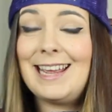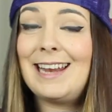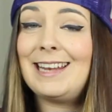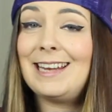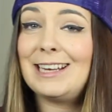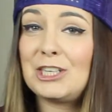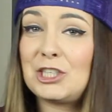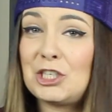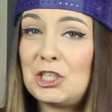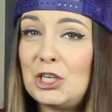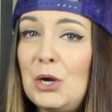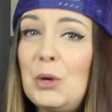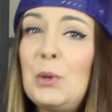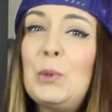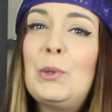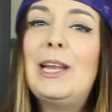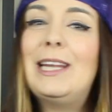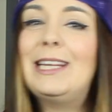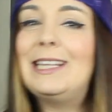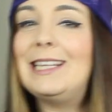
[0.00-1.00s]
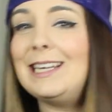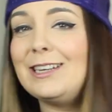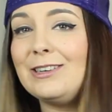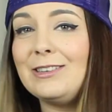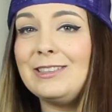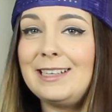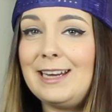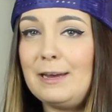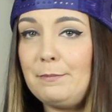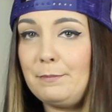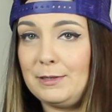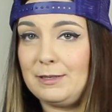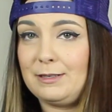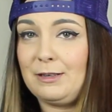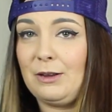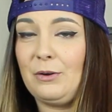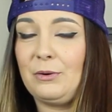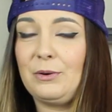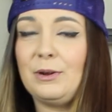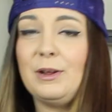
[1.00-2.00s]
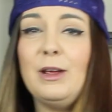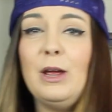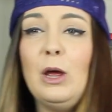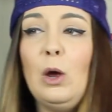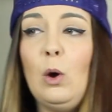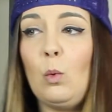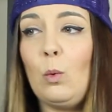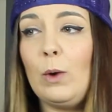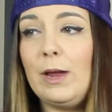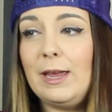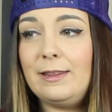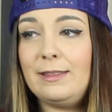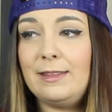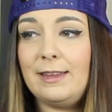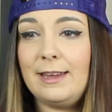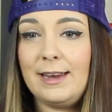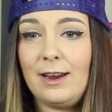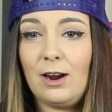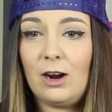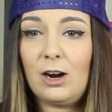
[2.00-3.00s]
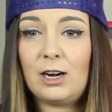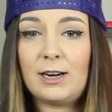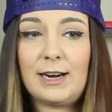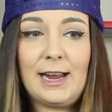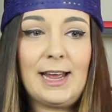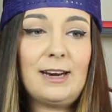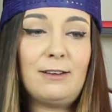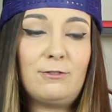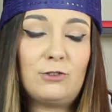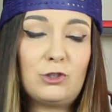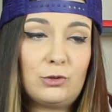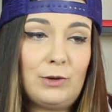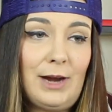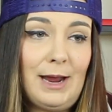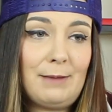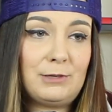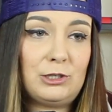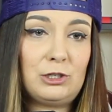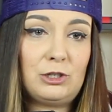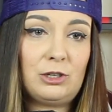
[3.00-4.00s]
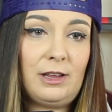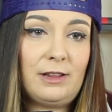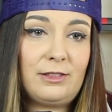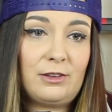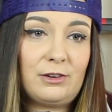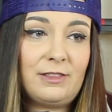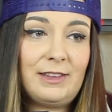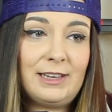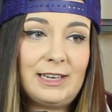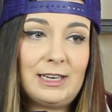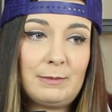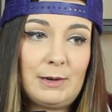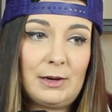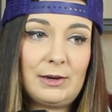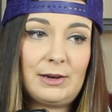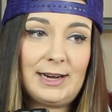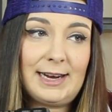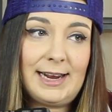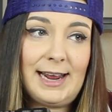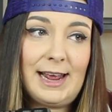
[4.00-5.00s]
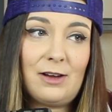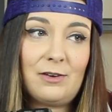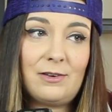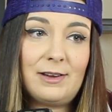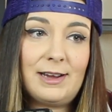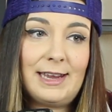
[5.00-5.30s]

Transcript: And that's shown later in the episode when they are kind of trapped and they're thinking about getting out,